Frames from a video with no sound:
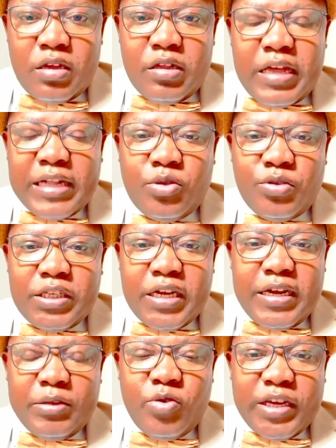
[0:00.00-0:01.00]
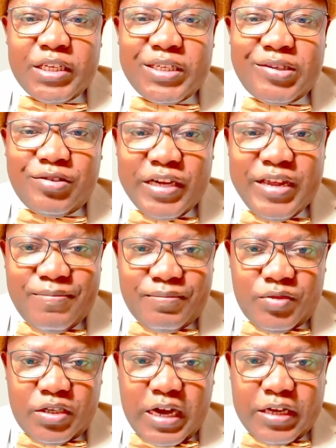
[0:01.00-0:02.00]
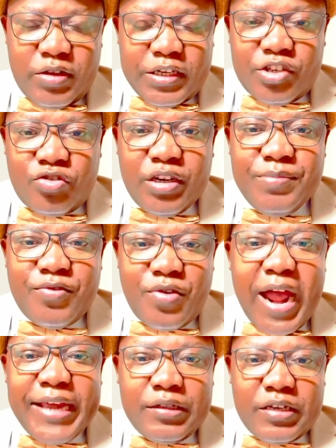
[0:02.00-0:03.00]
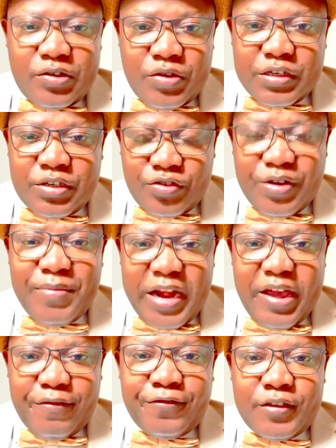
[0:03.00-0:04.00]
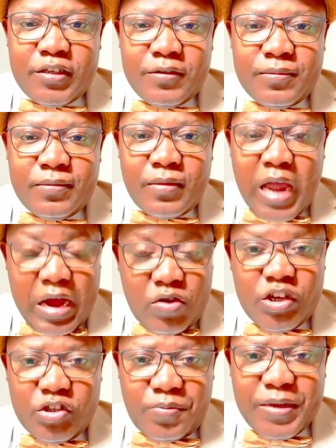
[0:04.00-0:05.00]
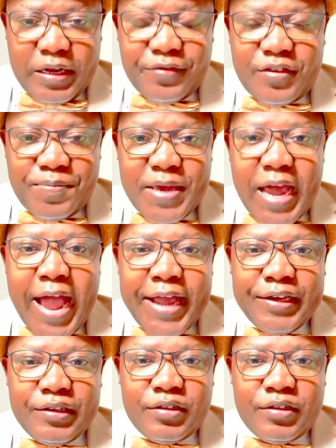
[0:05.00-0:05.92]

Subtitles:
that will tend to extremes, like extreme right and extreme left, are going to be left behind.